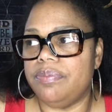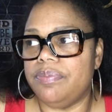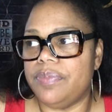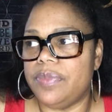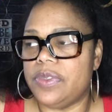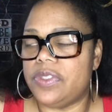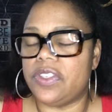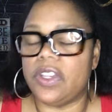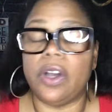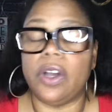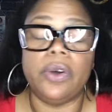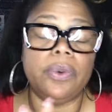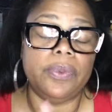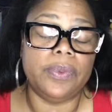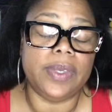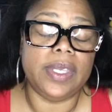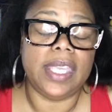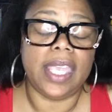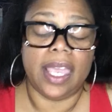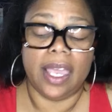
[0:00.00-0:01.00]
So
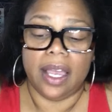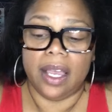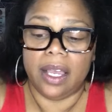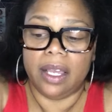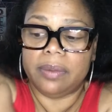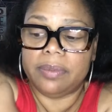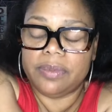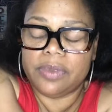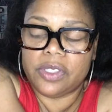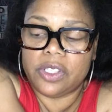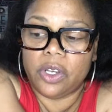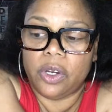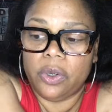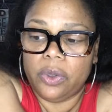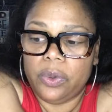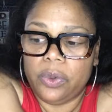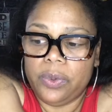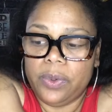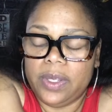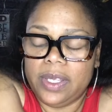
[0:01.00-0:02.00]
yeah,
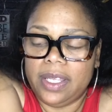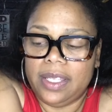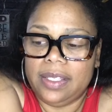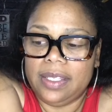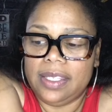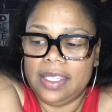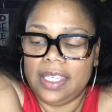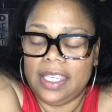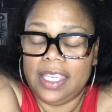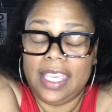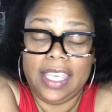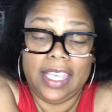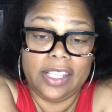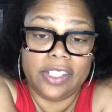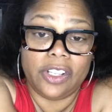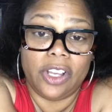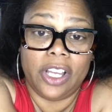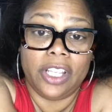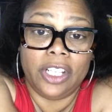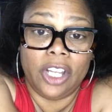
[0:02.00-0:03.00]
so he's
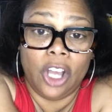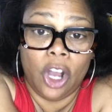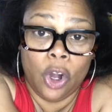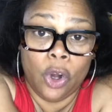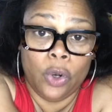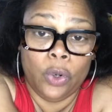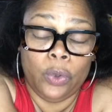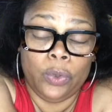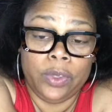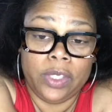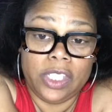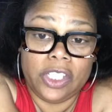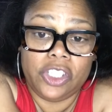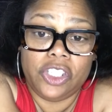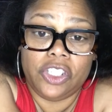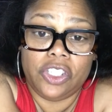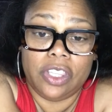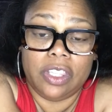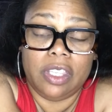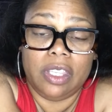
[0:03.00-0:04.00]
on OWN.
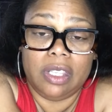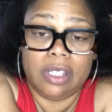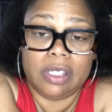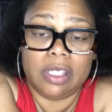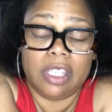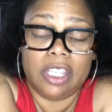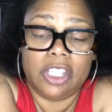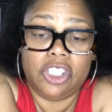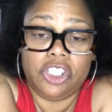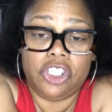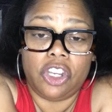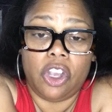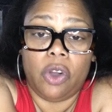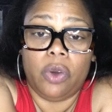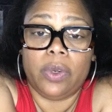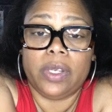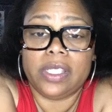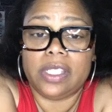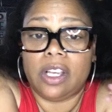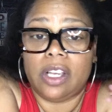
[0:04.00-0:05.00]
This this this show
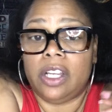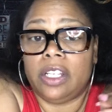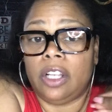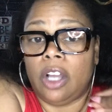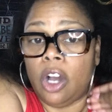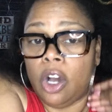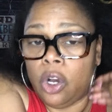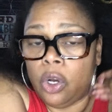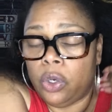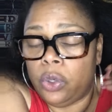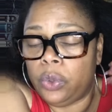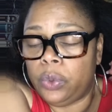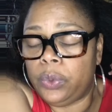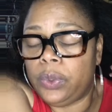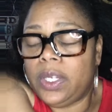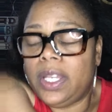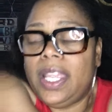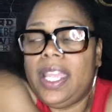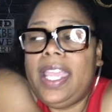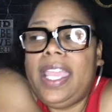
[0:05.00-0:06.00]
is on
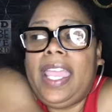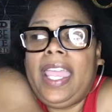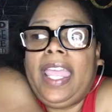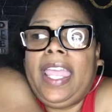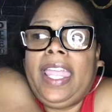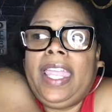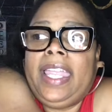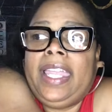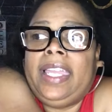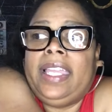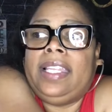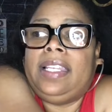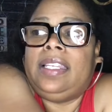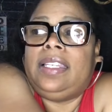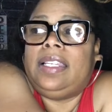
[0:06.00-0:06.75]
OWN, and